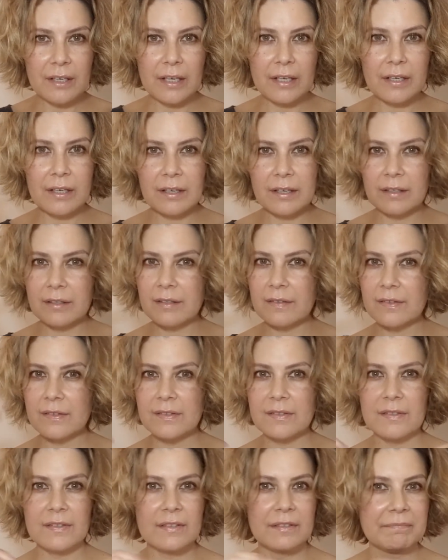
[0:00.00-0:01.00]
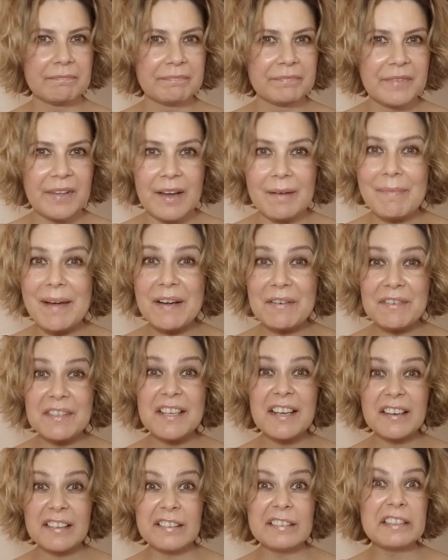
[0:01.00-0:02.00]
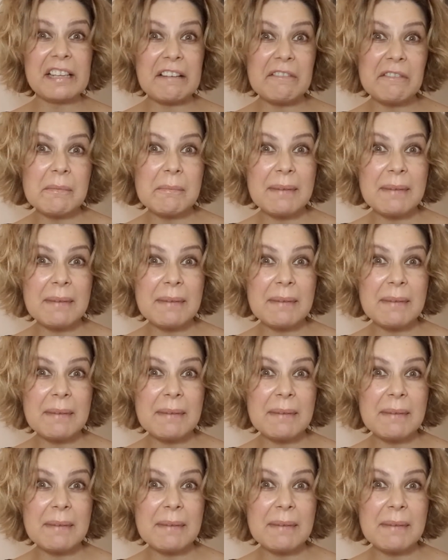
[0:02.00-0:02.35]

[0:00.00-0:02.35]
It is about 10 and 11